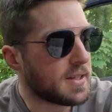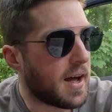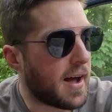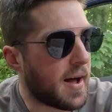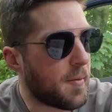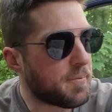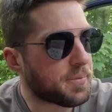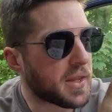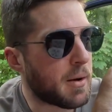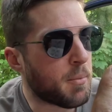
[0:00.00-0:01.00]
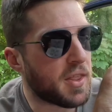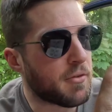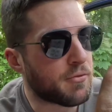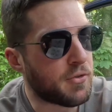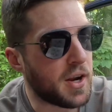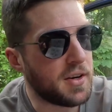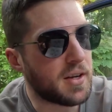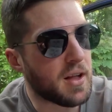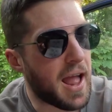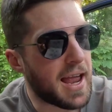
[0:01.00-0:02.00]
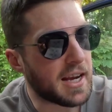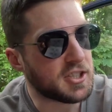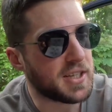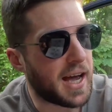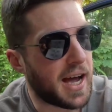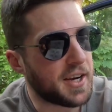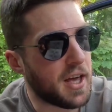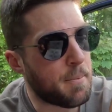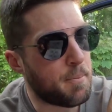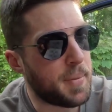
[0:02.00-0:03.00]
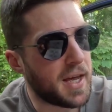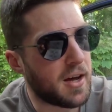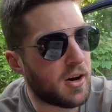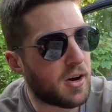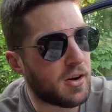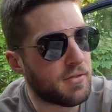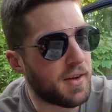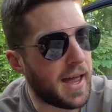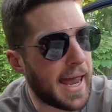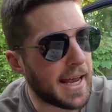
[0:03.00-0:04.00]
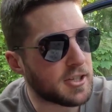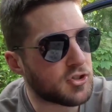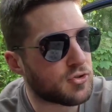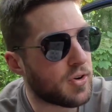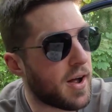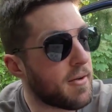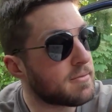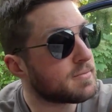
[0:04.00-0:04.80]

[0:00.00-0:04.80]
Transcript: But the front actually had a bit of extra.